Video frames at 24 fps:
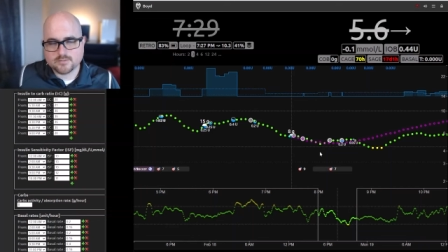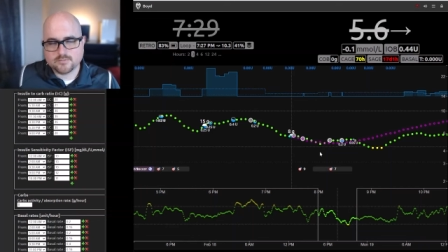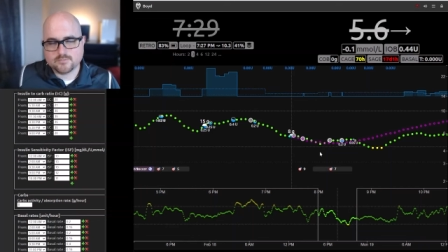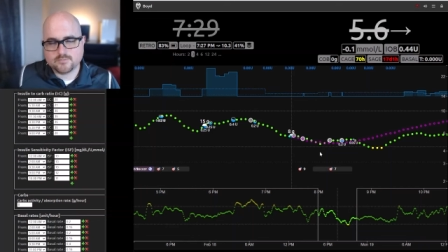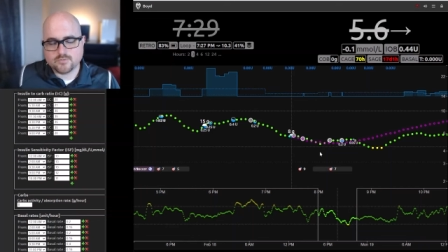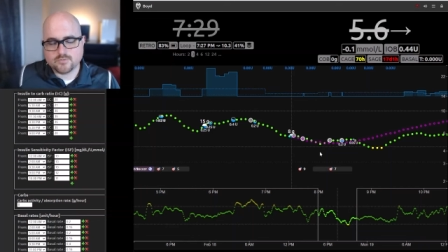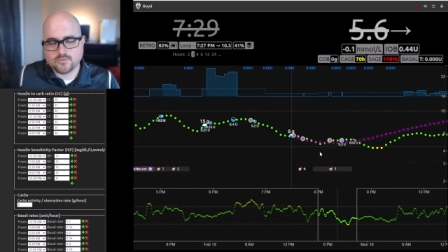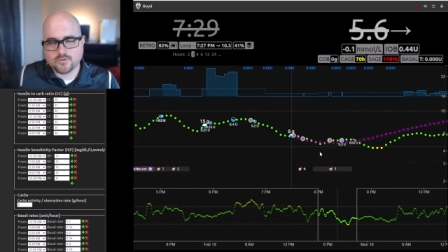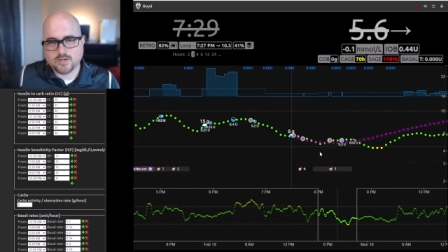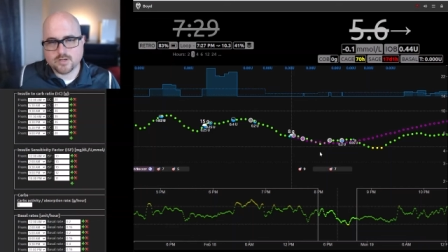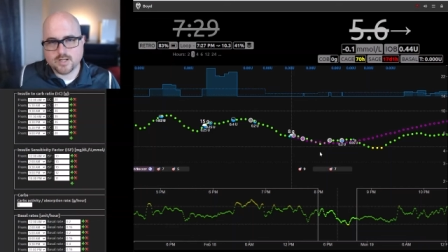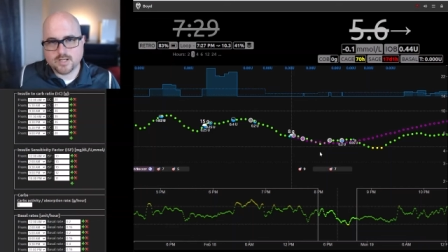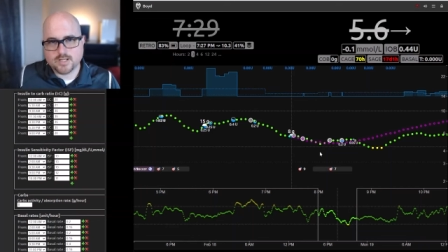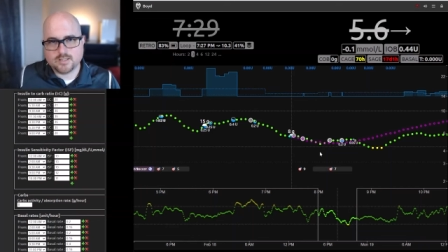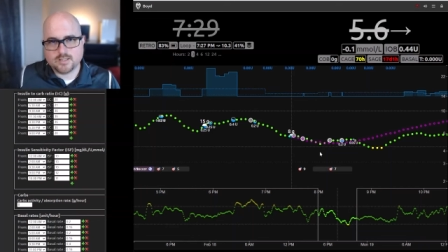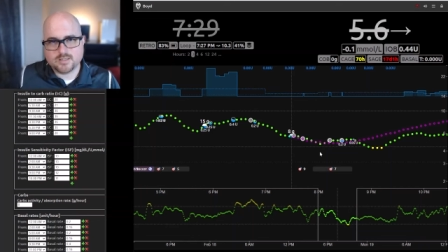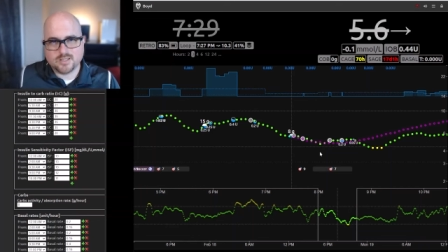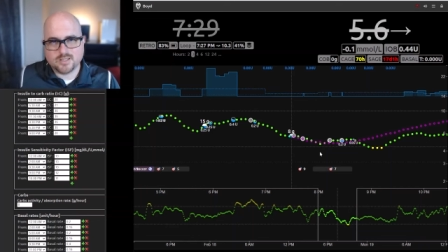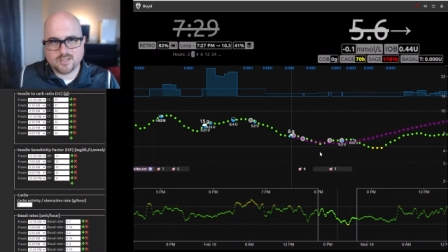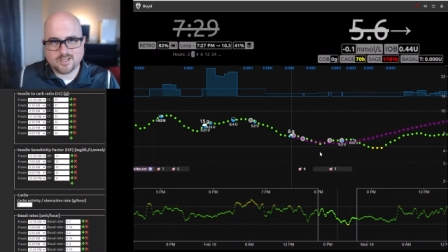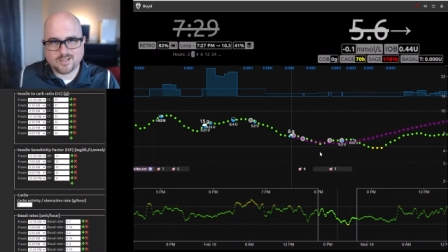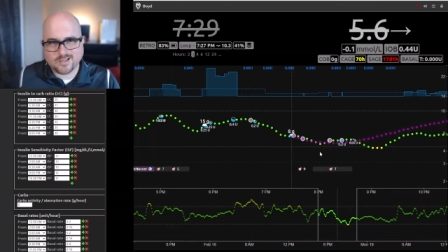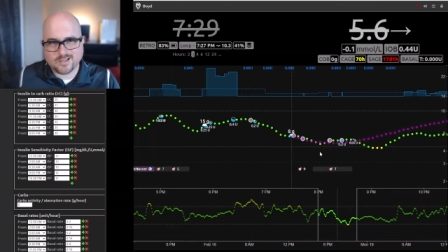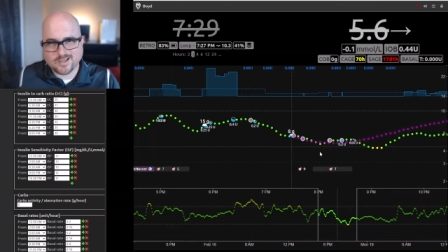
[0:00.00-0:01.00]
for
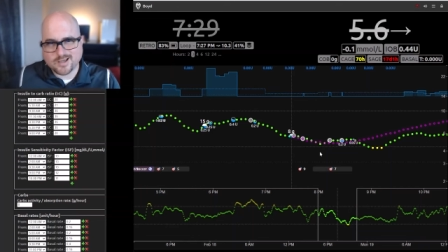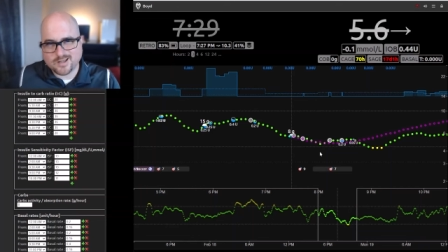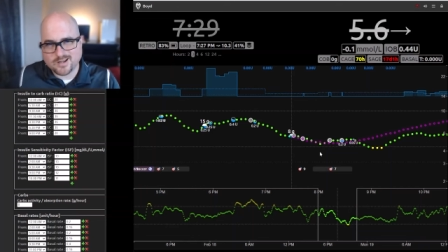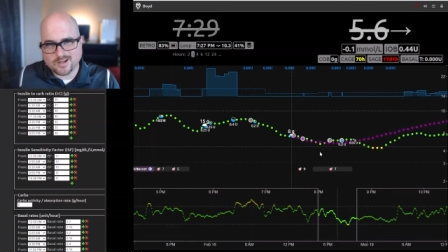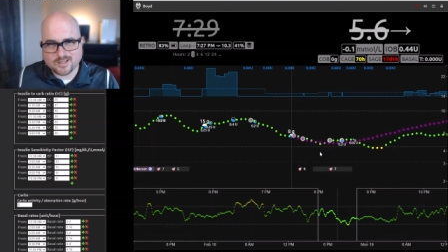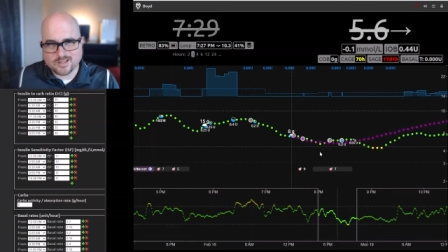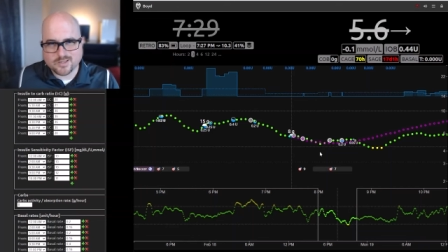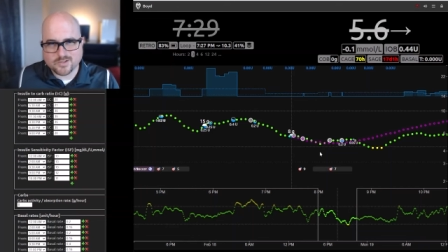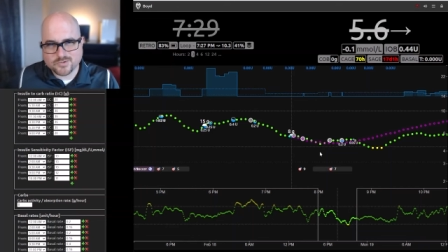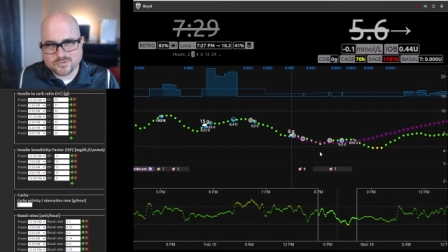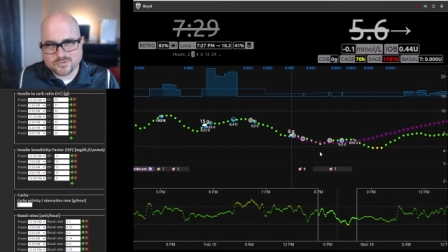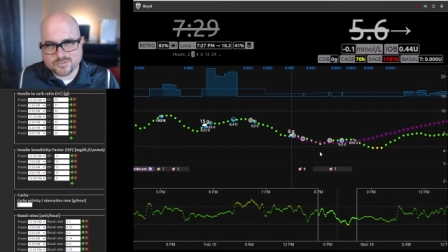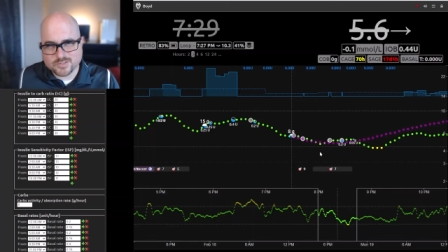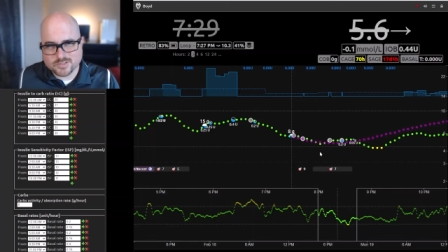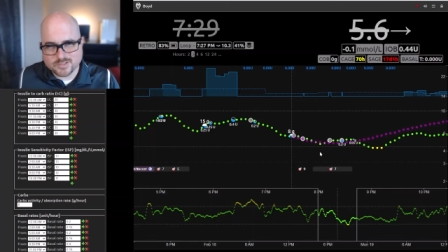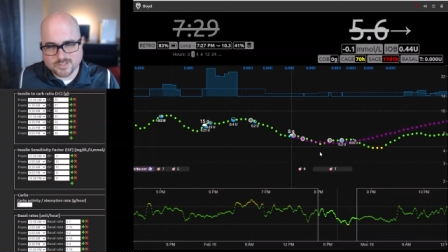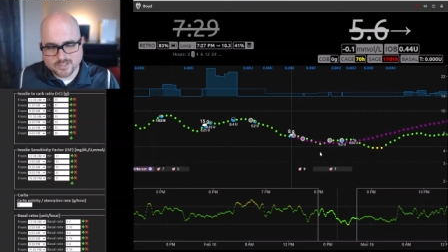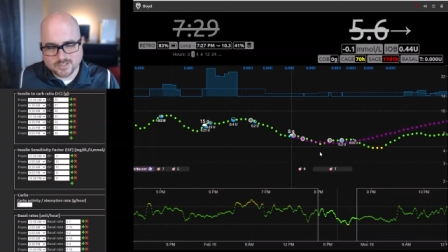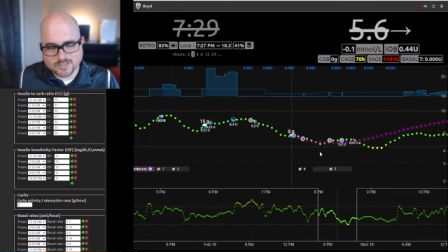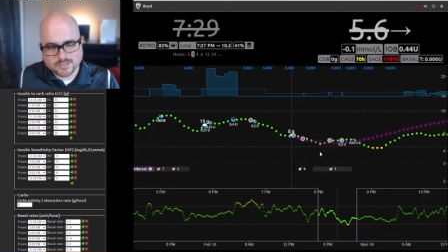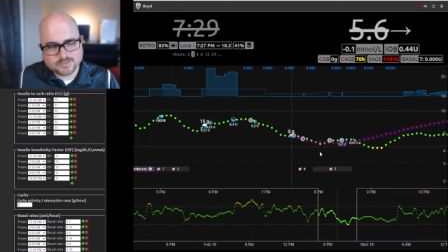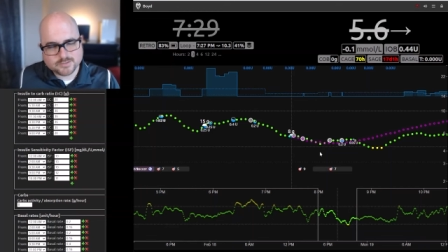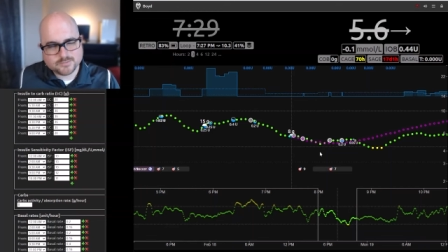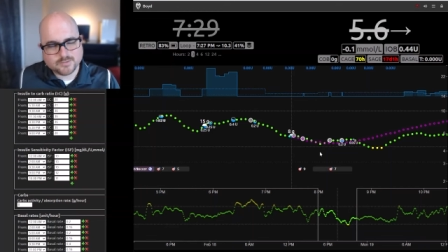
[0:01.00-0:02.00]
anything kind of close to
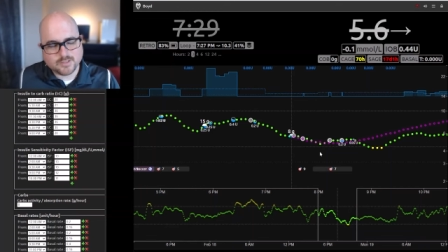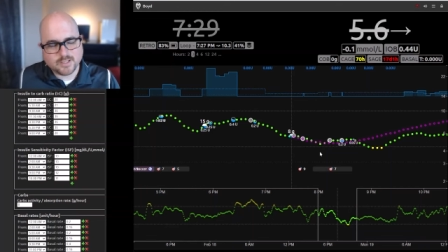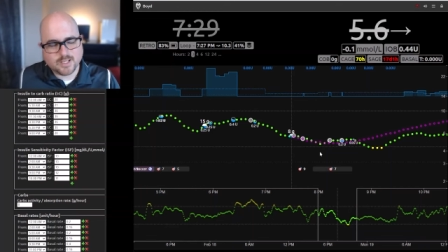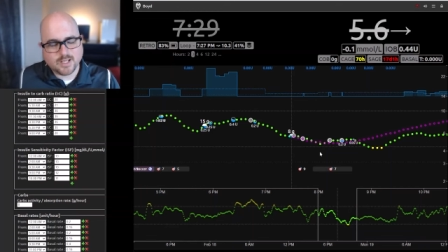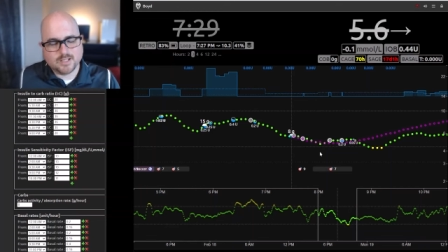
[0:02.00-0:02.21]
dinner,